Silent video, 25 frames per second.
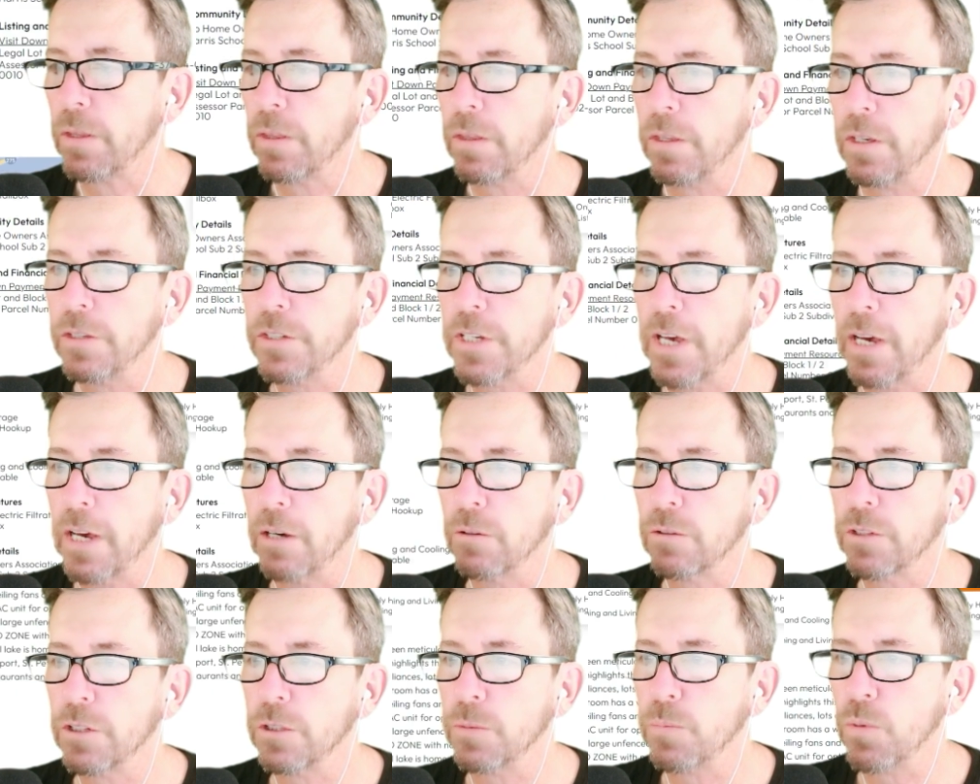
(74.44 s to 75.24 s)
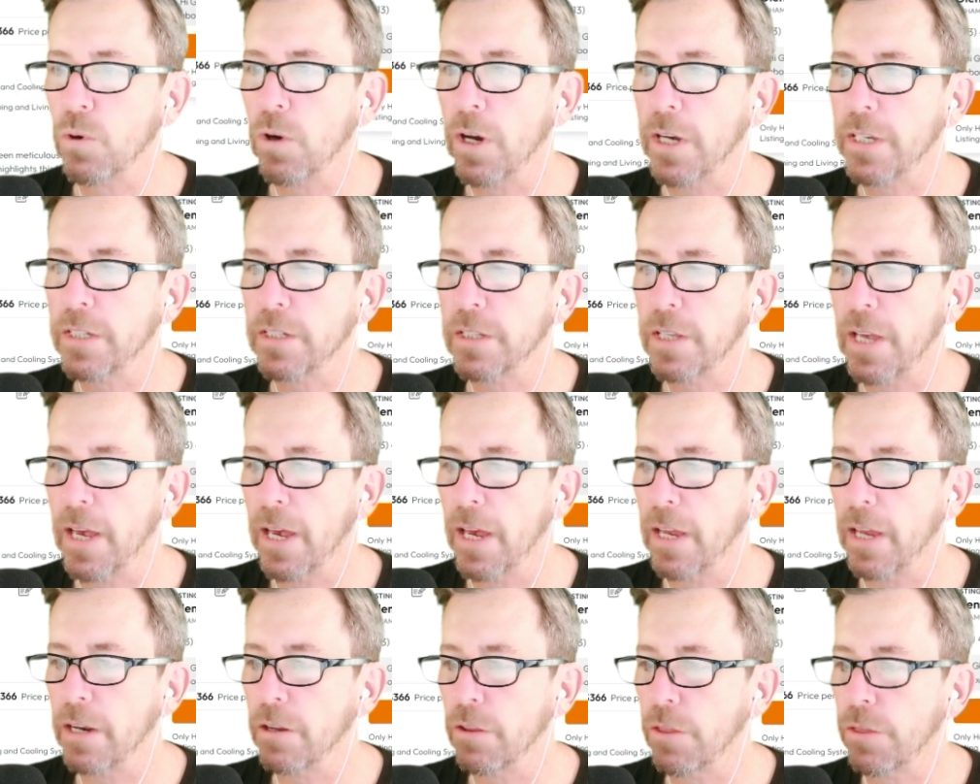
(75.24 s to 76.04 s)
this house is priced
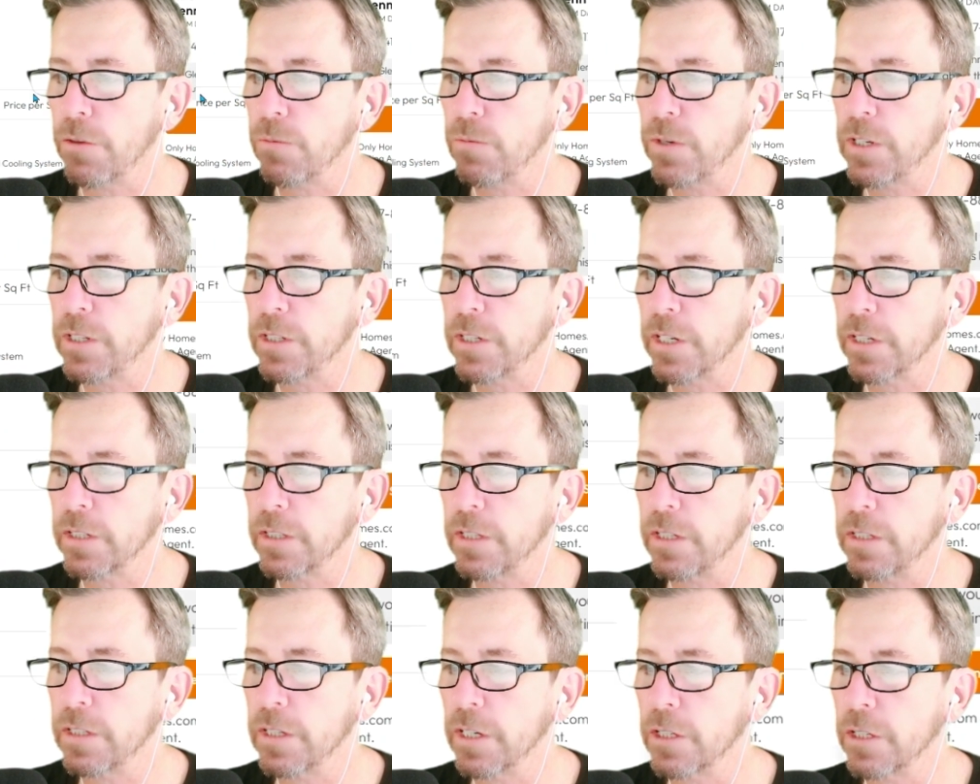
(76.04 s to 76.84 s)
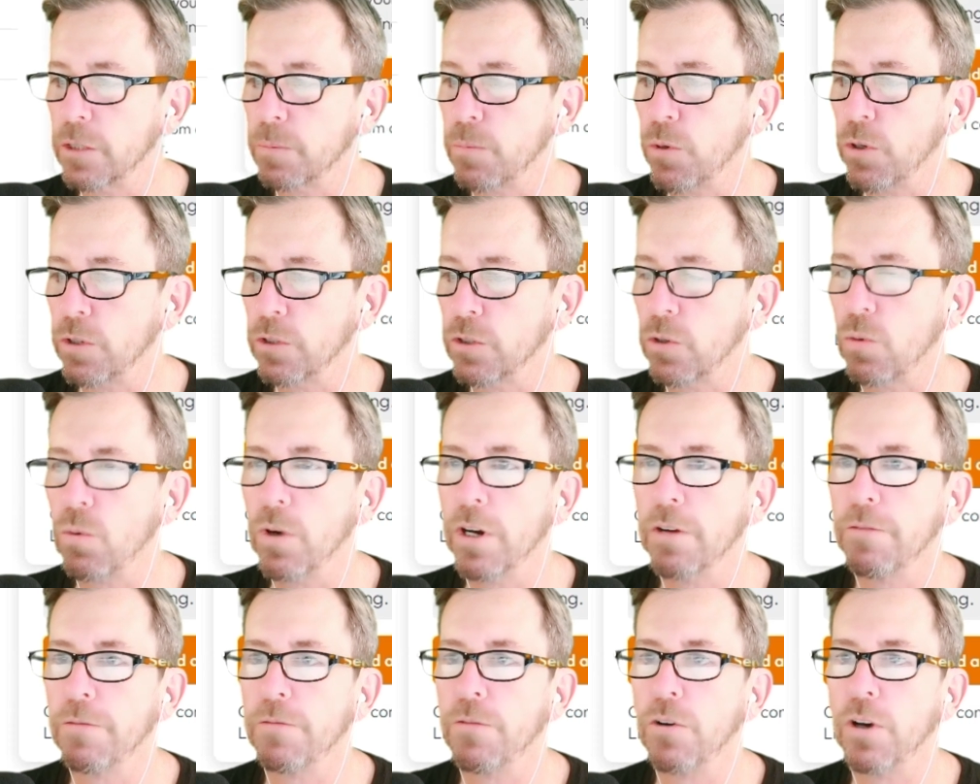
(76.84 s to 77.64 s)
at 366 per
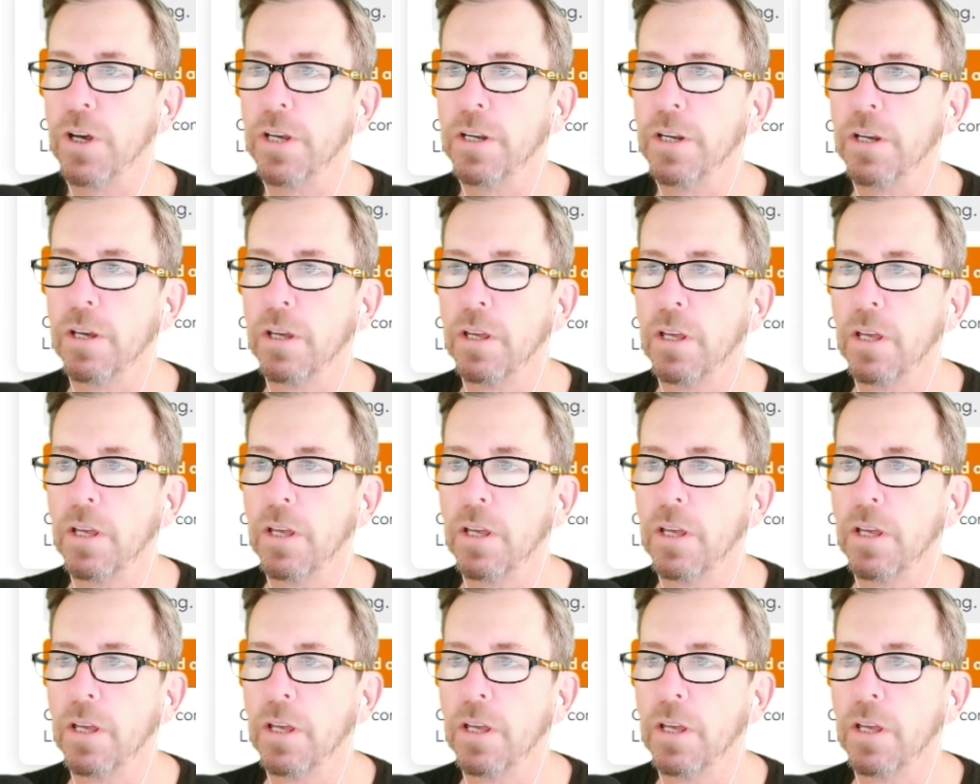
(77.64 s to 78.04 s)
square foot,